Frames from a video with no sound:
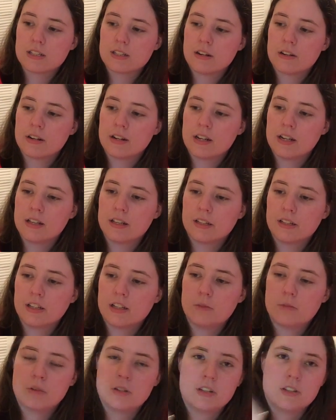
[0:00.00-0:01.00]
on it, and the
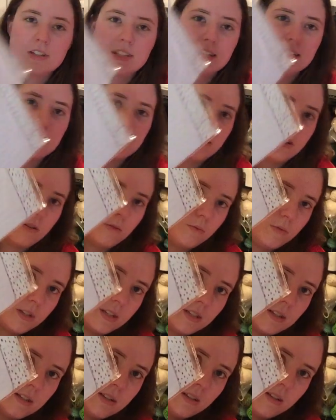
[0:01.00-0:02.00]
little one says
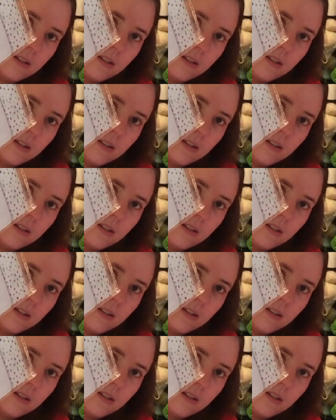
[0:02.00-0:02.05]
notes.